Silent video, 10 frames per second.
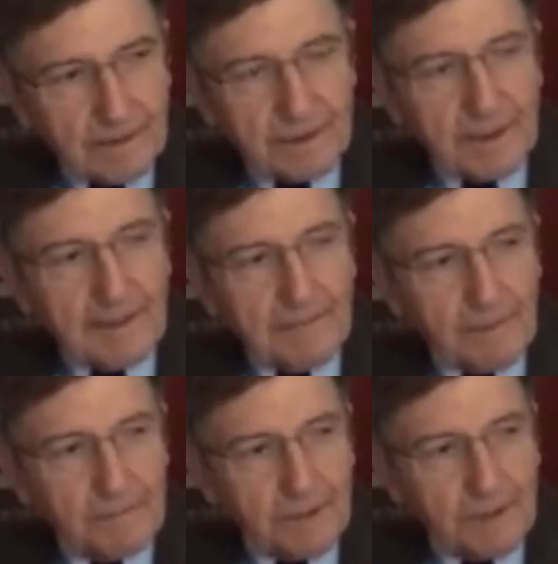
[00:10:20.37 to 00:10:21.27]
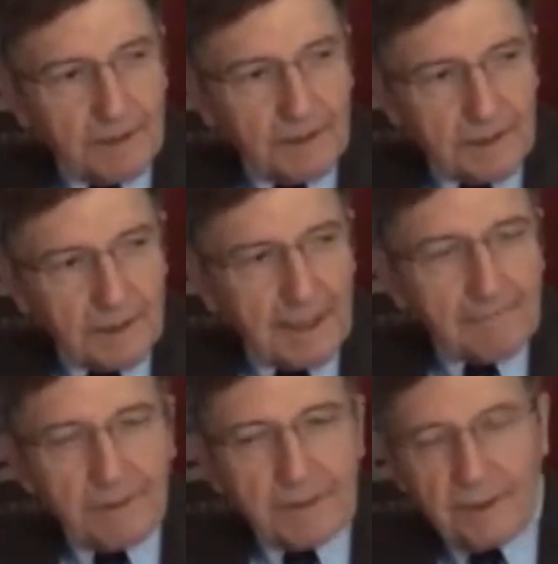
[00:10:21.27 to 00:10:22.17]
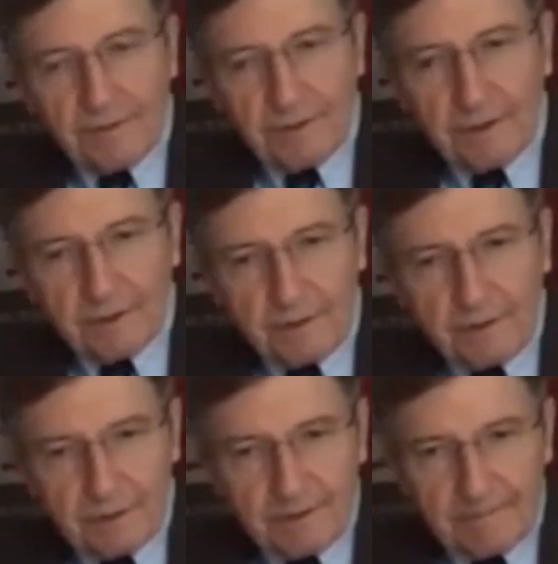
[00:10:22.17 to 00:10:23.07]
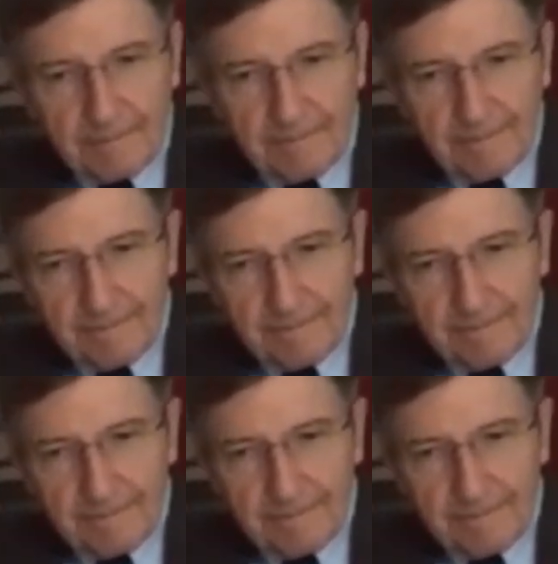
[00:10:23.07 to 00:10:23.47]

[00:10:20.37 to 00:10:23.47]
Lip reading: samba being a combination of cultures.